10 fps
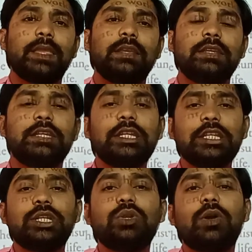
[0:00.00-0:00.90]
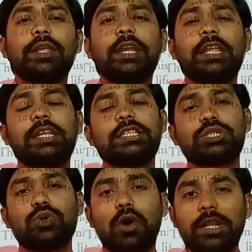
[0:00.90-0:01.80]
he did not get any
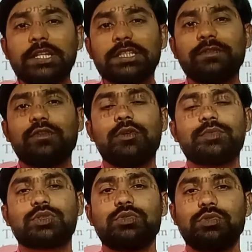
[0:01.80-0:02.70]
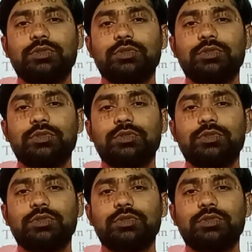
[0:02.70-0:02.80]
scholarship from school.